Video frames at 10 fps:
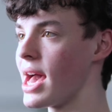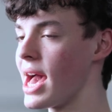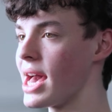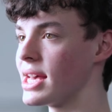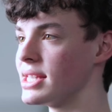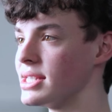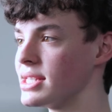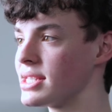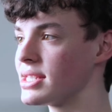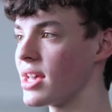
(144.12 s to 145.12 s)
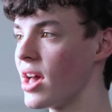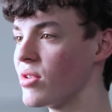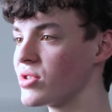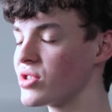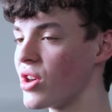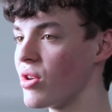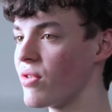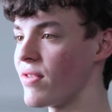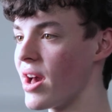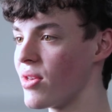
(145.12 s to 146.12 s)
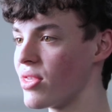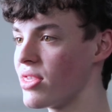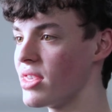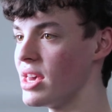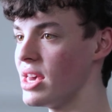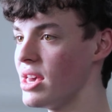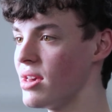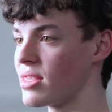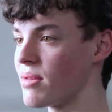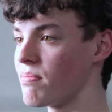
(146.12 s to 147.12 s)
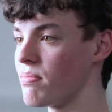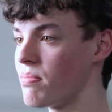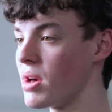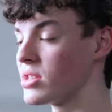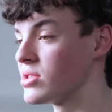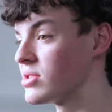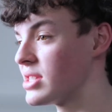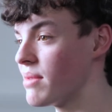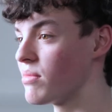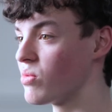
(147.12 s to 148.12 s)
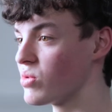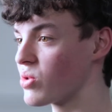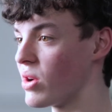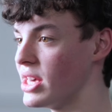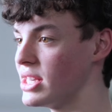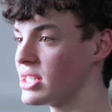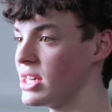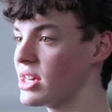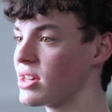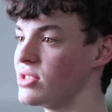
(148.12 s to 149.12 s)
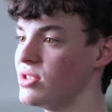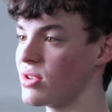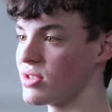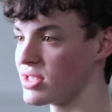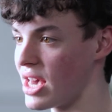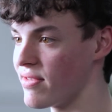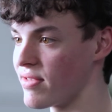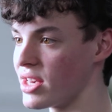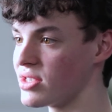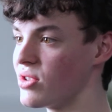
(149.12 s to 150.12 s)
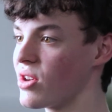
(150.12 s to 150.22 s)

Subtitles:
and I also found the personal statement was quite easy because you could save it, you